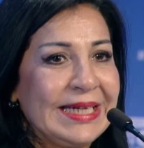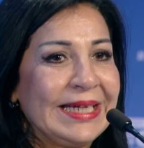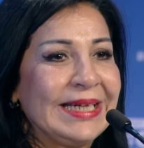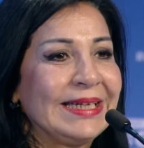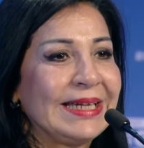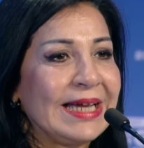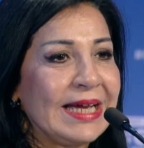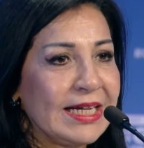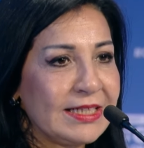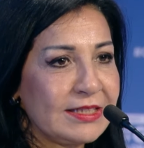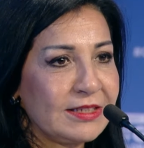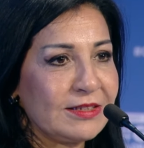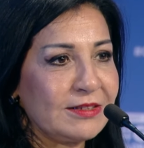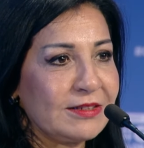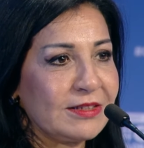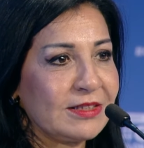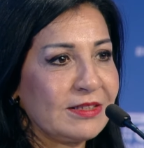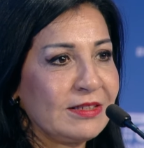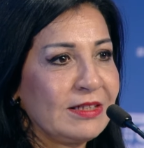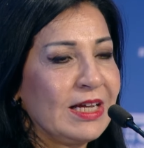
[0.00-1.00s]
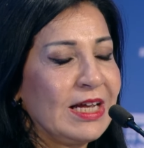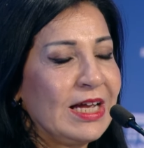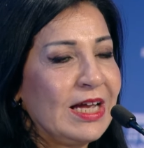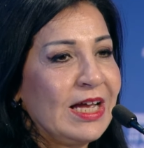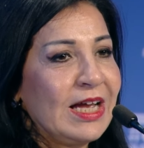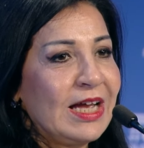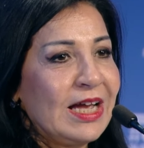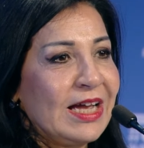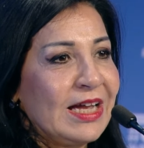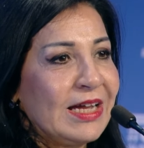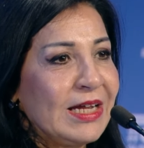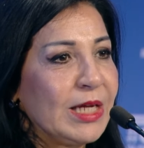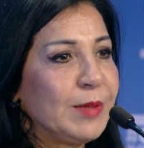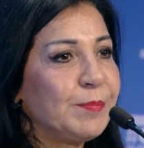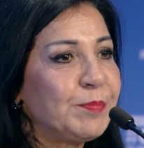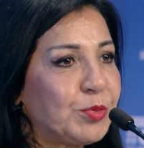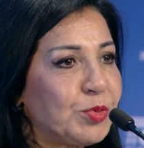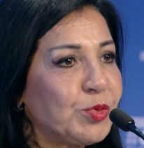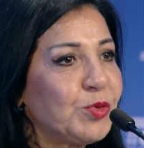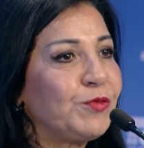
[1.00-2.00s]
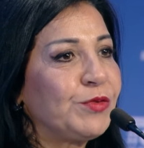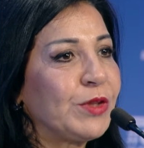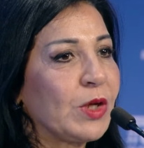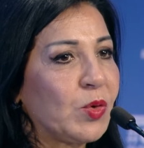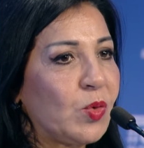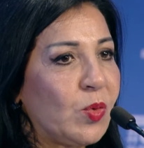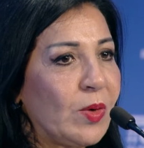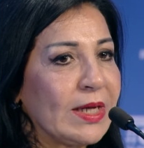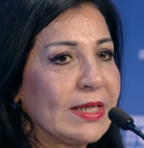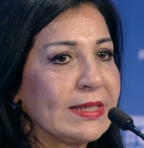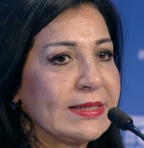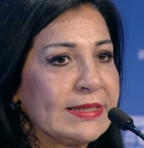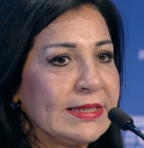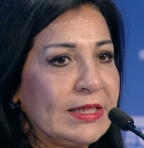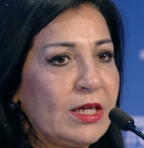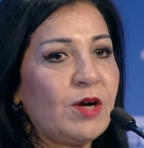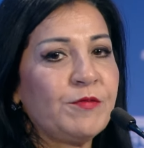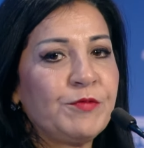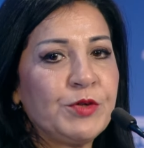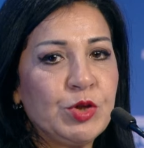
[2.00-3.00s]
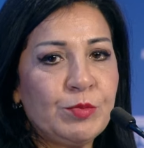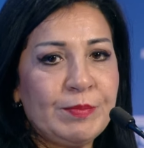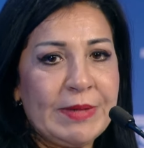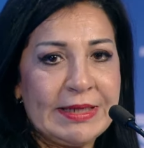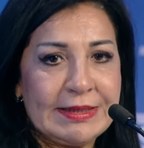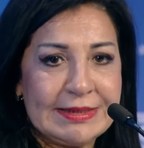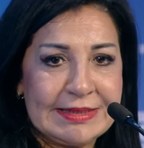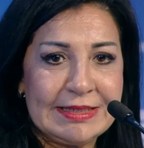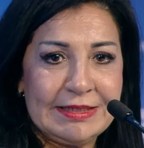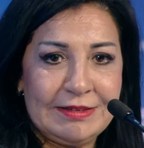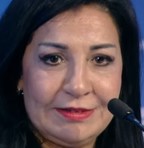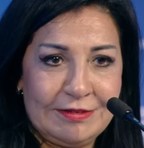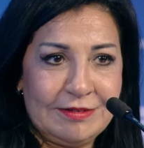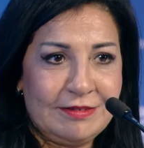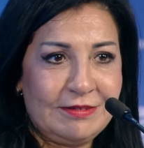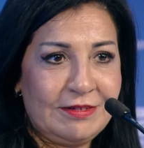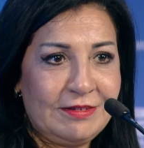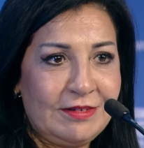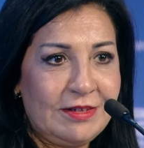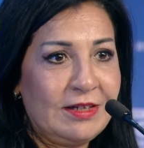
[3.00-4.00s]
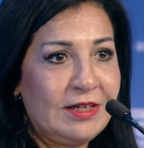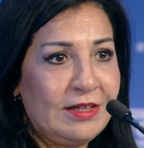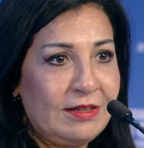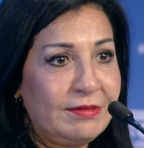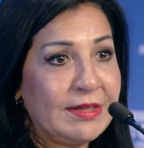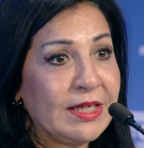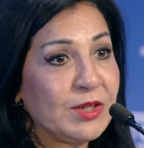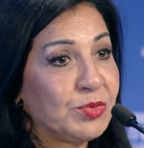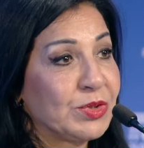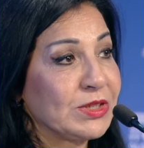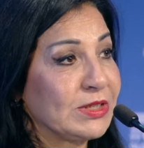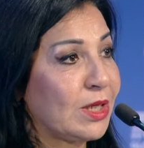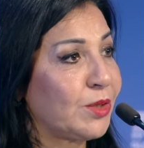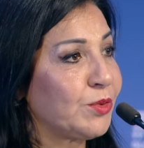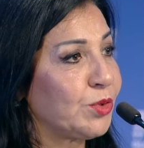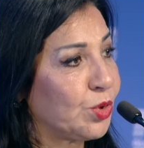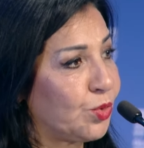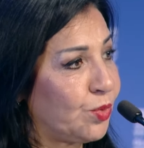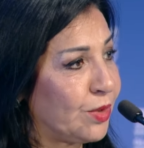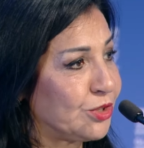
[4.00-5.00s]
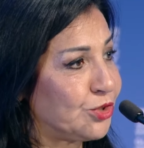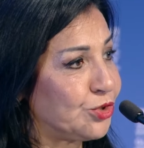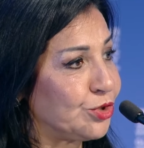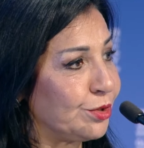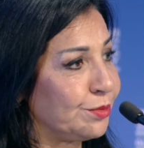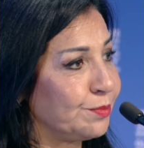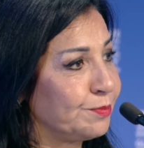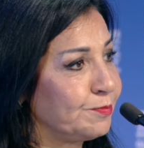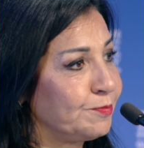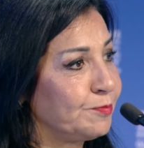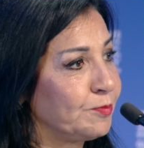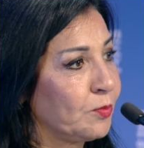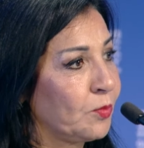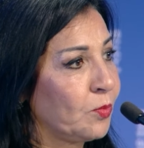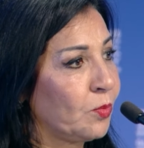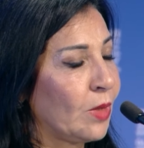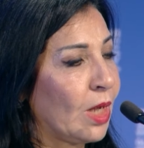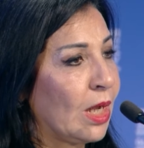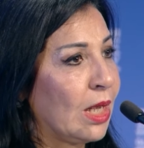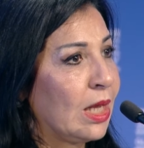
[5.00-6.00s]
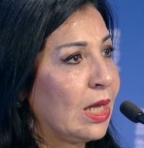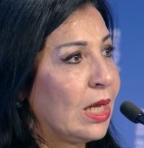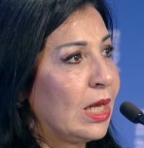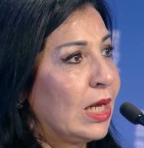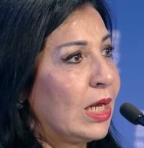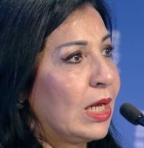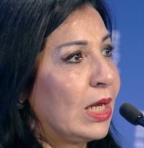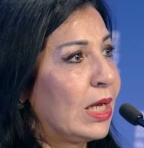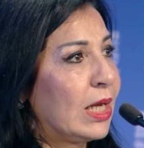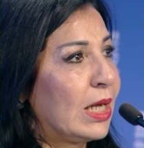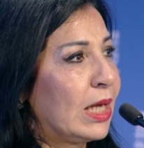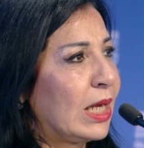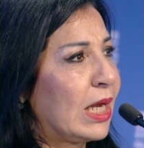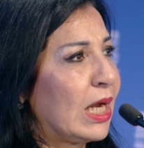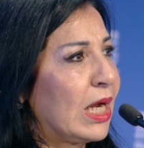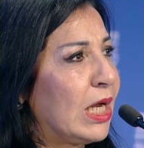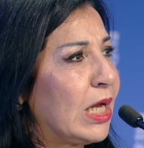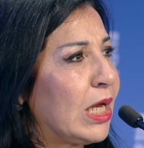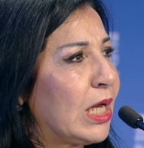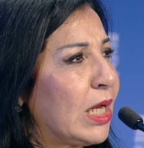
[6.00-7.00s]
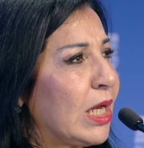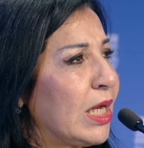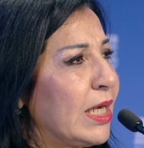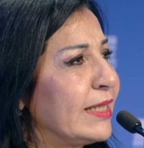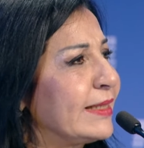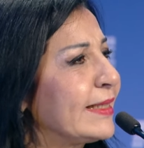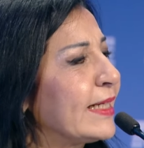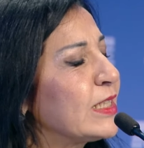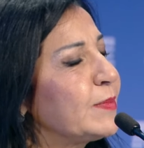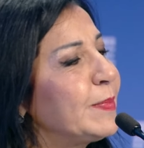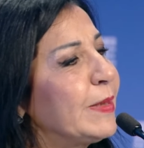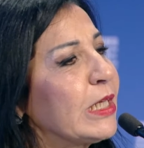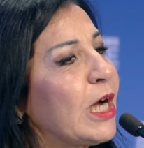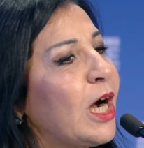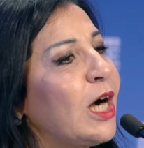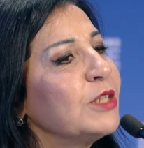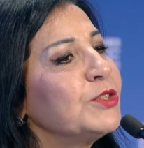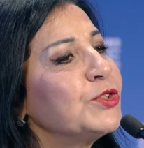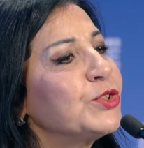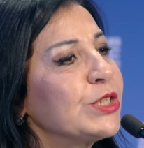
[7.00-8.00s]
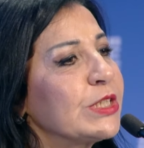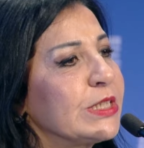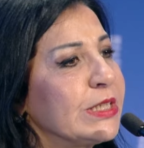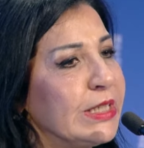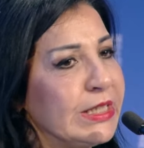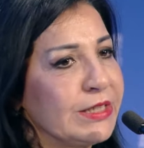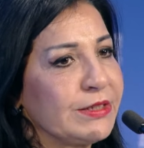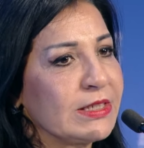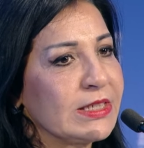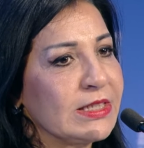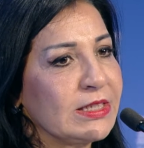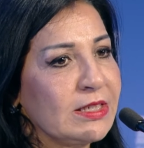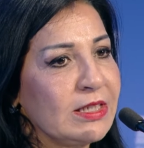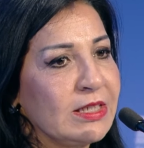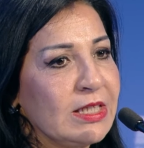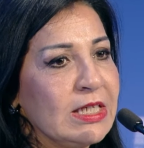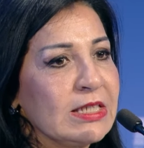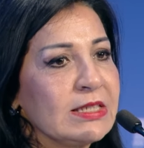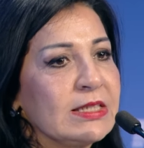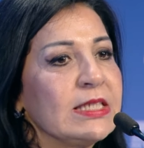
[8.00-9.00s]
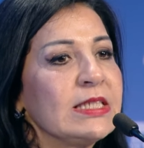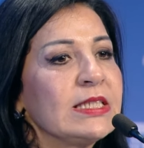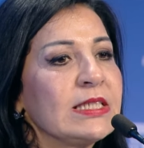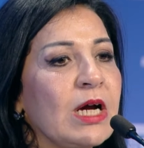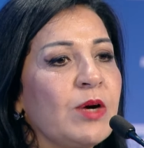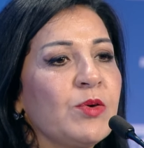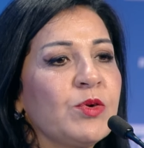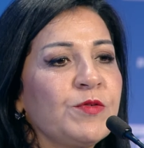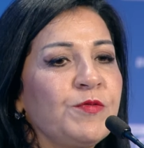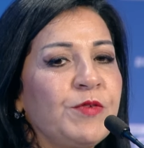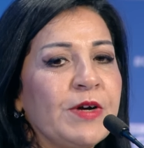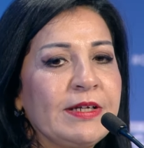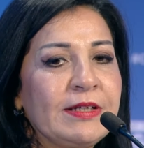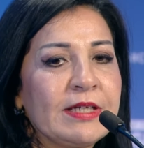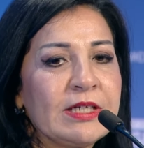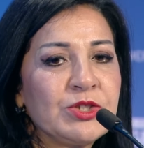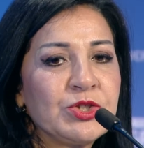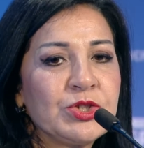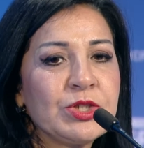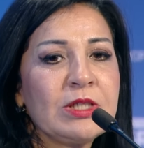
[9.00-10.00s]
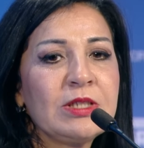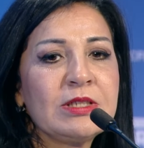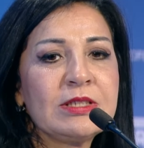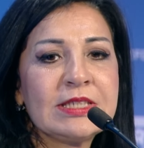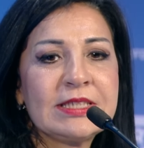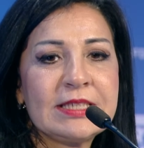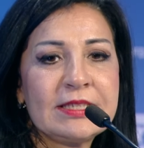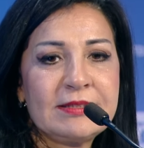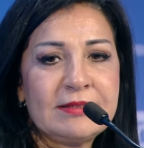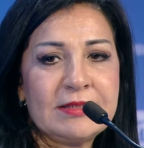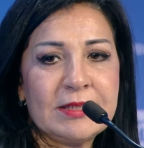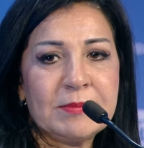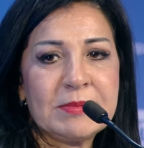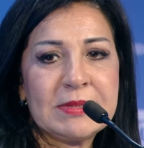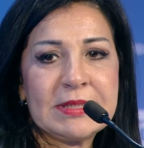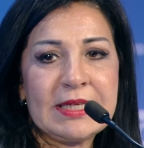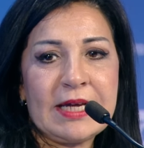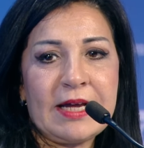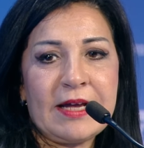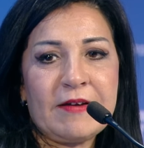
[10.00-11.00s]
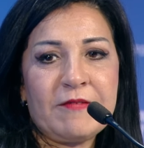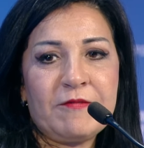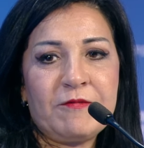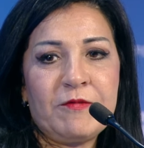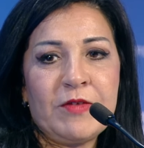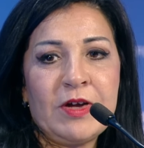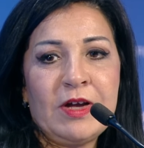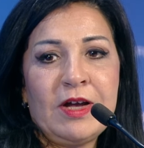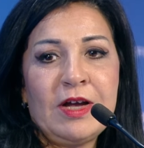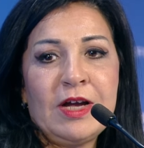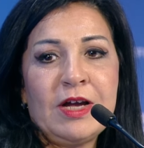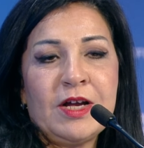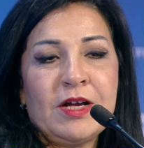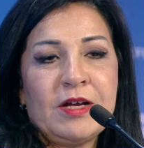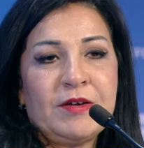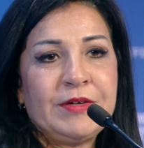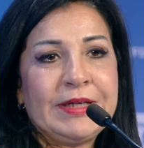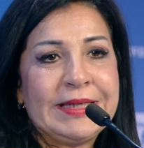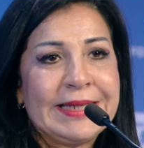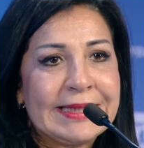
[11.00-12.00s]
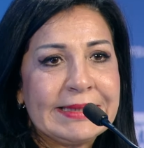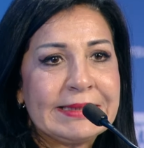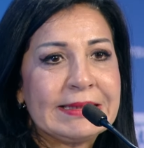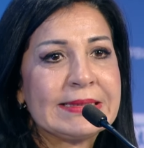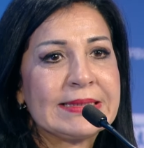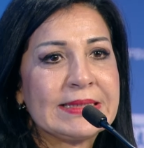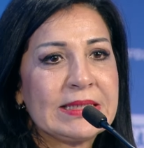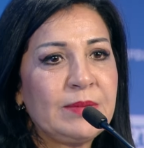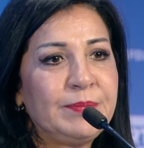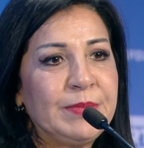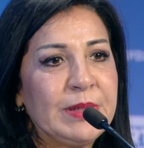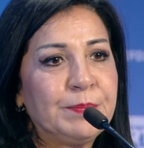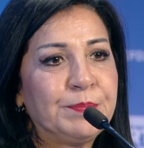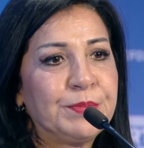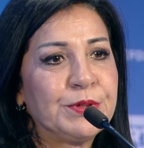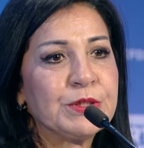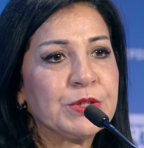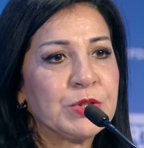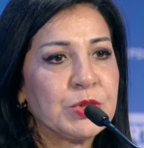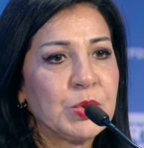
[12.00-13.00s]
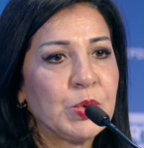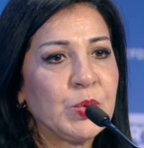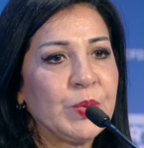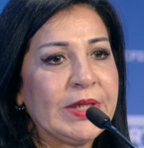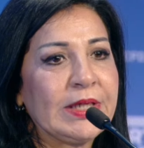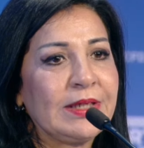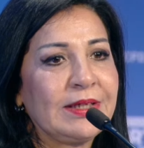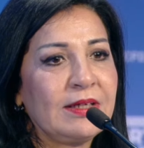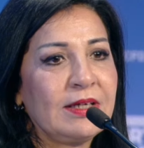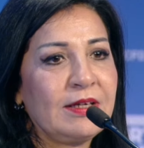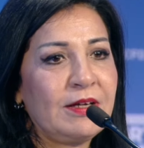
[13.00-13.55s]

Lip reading: in essence, improve the quality of humanity? That was our question. It has been 100 years since our financial systems have relentlessly been pursuing